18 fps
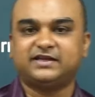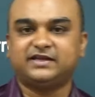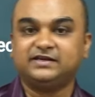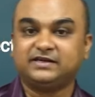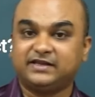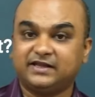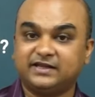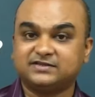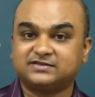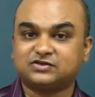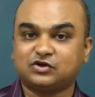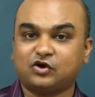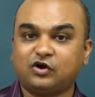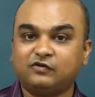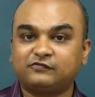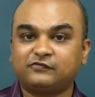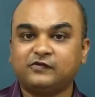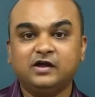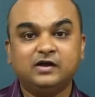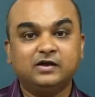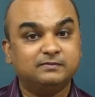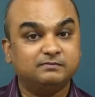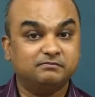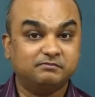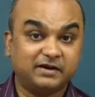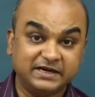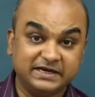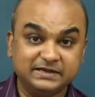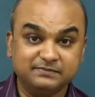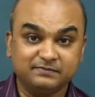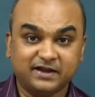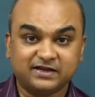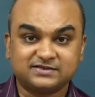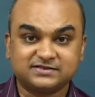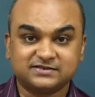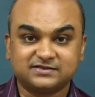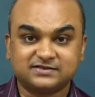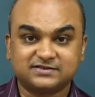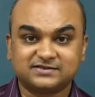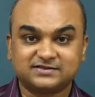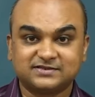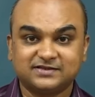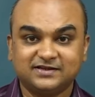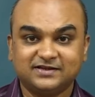in case of money matters.